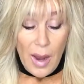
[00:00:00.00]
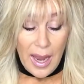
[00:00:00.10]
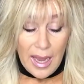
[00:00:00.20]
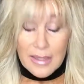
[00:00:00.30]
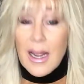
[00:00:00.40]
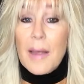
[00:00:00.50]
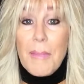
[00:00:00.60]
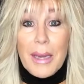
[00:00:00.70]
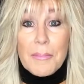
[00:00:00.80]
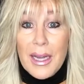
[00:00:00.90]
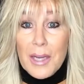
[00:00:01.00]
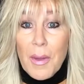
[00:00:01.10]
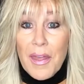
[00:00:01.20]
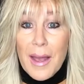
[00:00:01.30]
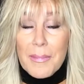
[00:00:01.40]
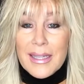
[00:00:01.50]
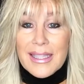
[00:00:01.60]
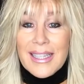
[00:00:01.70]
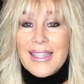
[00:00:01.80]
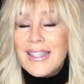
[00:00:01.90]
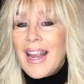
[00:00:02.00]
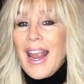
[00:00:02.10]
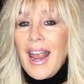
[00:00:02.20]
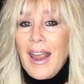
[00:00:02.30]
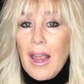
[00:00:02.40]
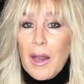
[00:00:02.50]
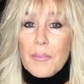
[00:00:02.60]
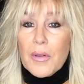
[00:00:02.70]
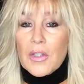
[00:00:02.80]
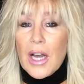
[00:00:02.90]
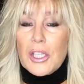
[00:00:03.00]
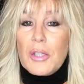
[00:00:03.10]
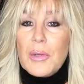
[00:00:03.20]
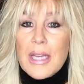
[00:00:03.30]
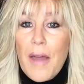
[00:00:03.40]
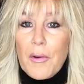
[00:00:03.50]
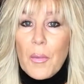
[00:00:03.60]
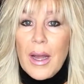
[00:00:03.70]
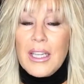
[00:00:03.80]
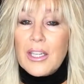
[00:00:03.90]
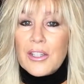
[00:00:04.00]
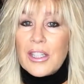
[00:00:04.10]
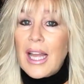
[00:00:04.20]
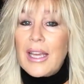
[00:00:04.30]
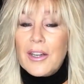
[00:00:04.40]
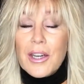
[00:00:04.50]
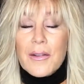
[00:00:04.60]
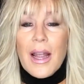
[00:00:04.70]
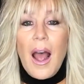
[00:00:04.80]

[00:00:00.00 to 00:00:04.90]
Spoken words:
and I made money with that business and moved on to another one years later.